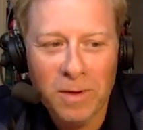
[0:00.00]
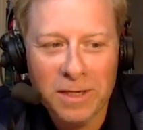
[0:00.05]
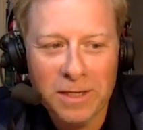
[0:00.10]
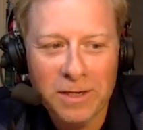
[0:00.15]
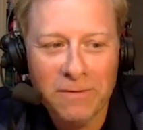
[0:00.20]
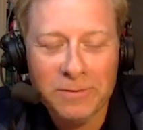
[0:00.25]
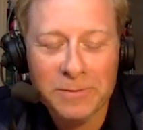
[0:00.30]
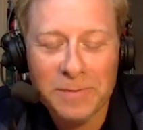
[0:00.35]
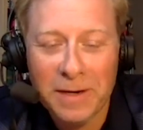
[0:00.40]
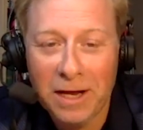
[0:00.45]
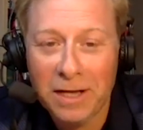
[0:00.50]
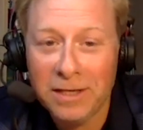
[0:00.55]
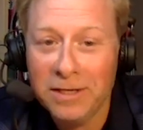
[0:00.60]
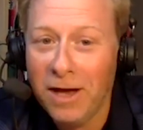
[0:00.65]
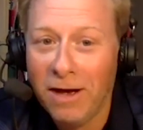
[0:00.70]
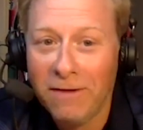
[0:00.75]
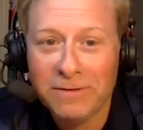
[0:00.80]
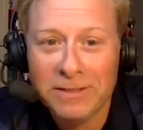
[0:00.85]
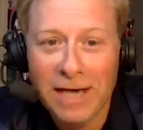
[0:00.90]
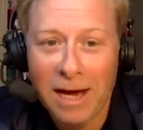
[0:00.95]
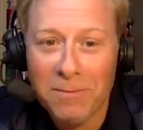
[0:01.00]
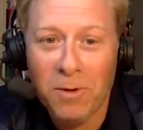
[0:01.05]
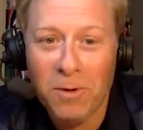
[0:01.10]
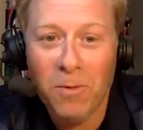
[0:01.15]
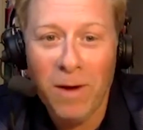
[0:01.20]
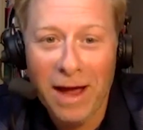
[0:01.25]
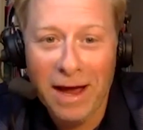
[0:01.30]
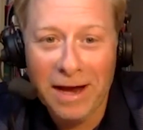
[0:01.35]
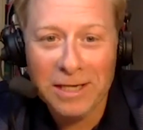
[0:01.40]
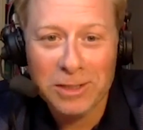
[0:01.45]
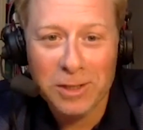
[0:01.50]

and you've spent enough time away.